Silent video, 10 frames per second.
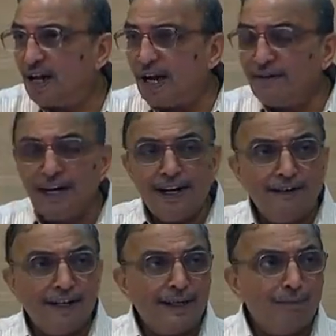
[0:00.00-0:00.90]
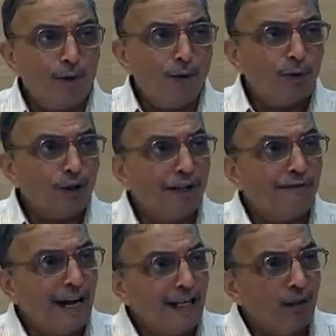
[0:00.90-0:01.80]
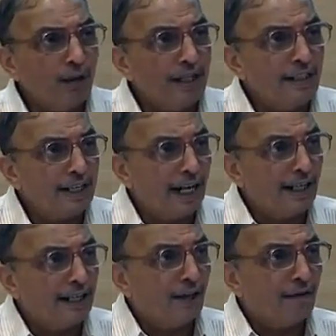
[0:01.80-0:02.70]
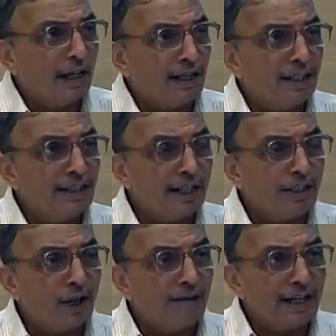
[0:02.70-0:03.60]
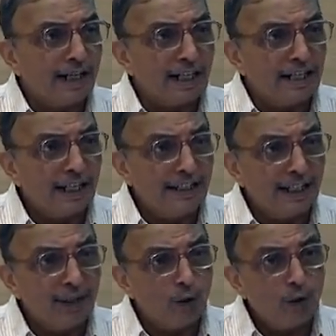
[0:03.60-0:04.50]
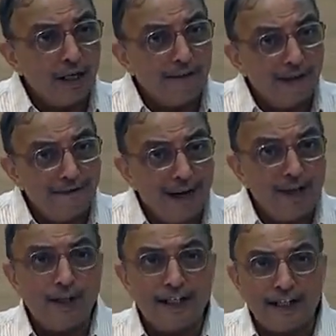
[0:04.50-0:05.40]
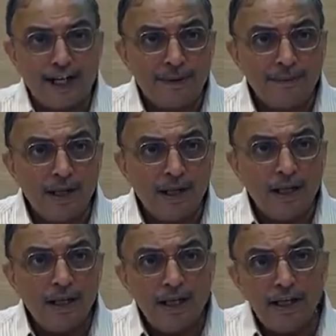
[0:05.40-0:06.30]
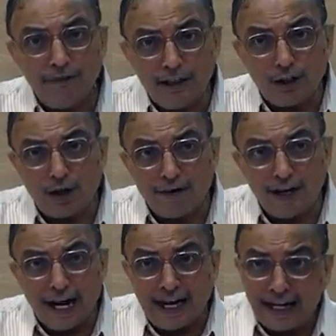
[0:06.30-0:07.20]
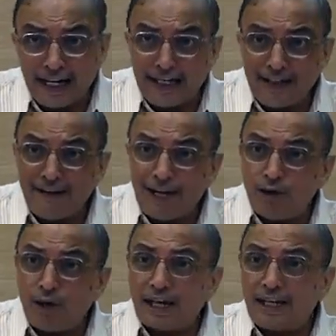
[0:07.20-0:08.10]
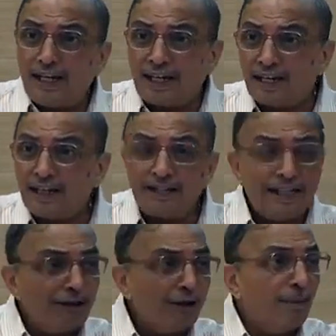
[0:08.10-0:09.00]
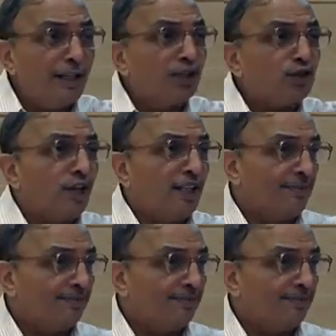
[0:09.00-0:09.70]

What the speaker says: And whenever Dumbo puts a value inside a drawer, since a drawer can contain only one value at a time, if the drawer had any value earlier, that will be destroyed.